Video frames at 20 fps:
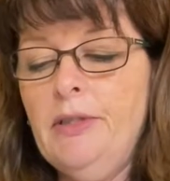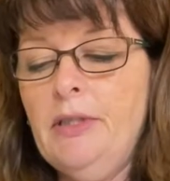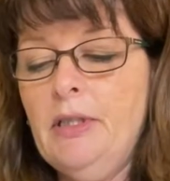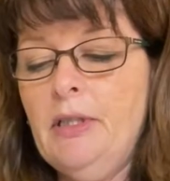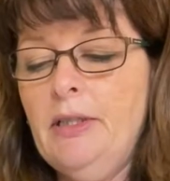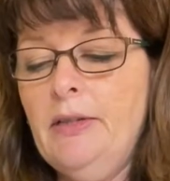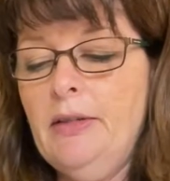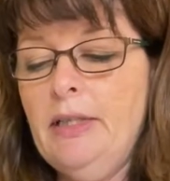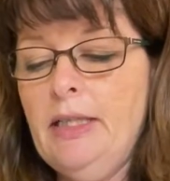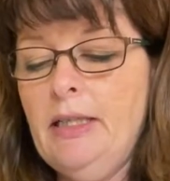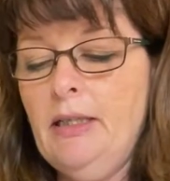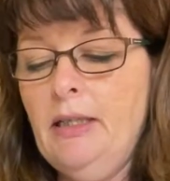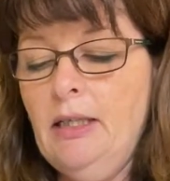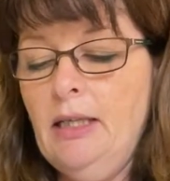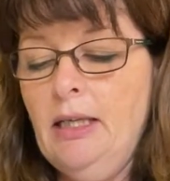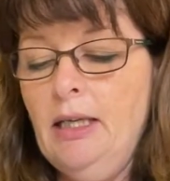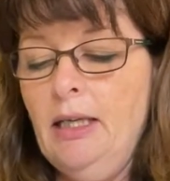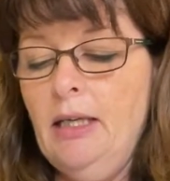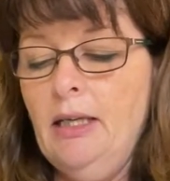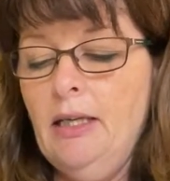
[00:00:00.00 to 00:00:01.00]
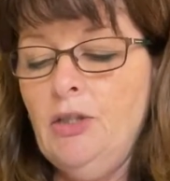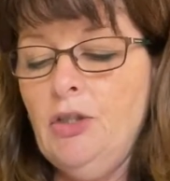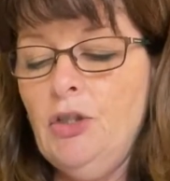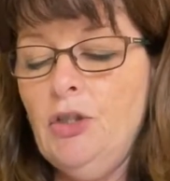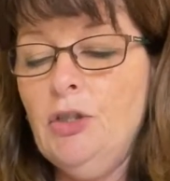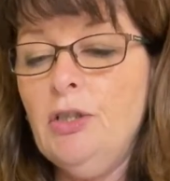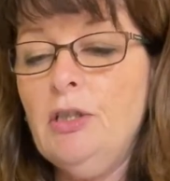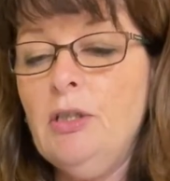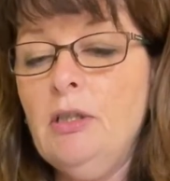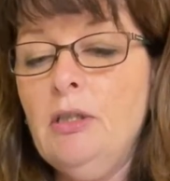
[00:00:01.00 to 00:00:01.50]
and then
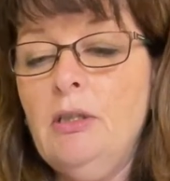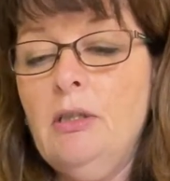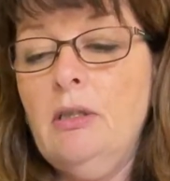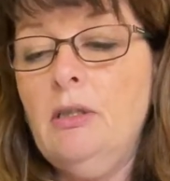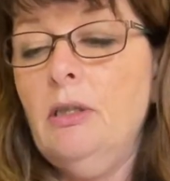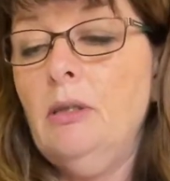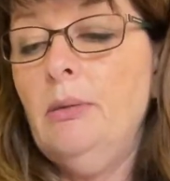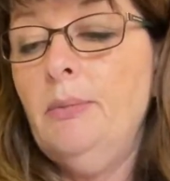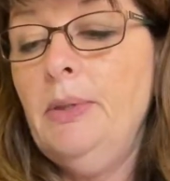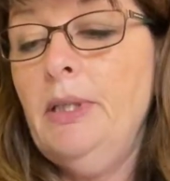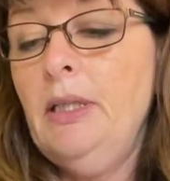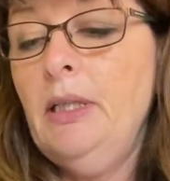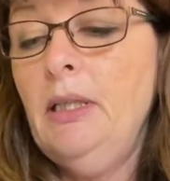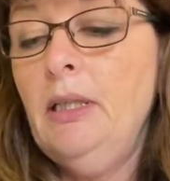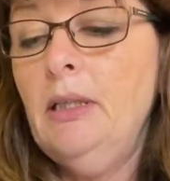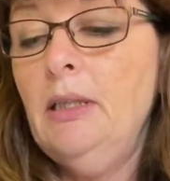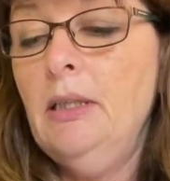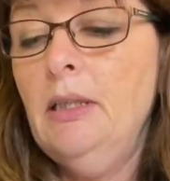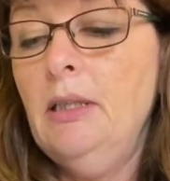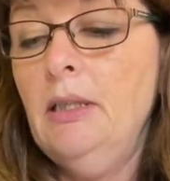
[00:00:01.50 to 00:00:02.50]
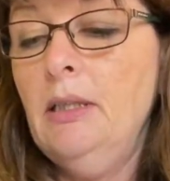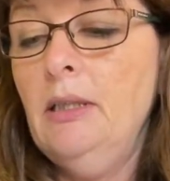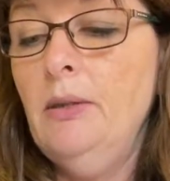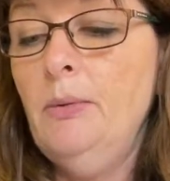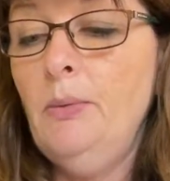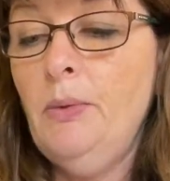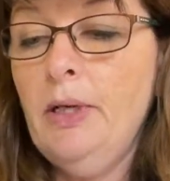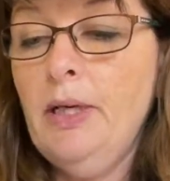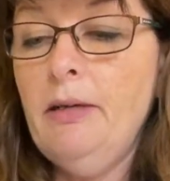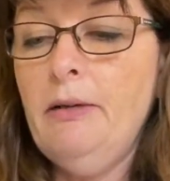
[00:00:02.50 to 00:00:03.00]
just at the top here
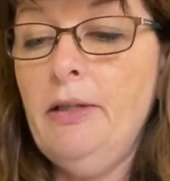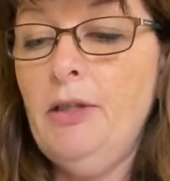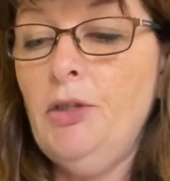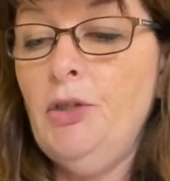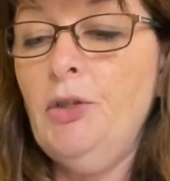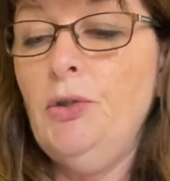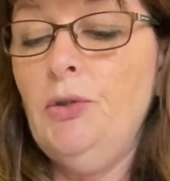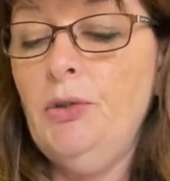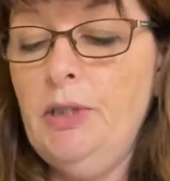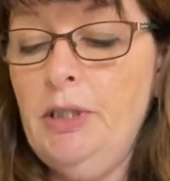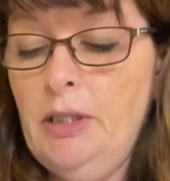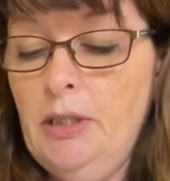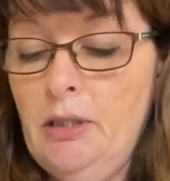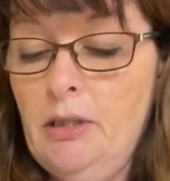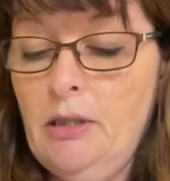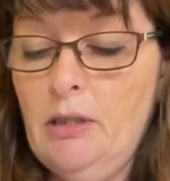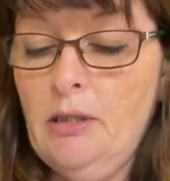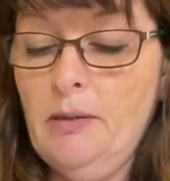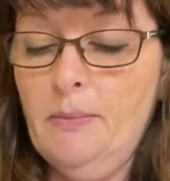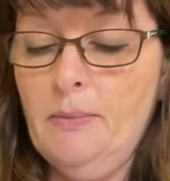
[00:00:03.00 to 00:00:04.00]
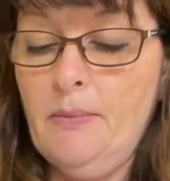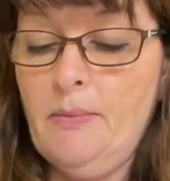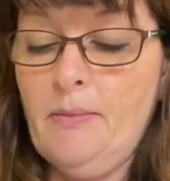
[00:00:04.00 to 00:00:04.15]
where it joins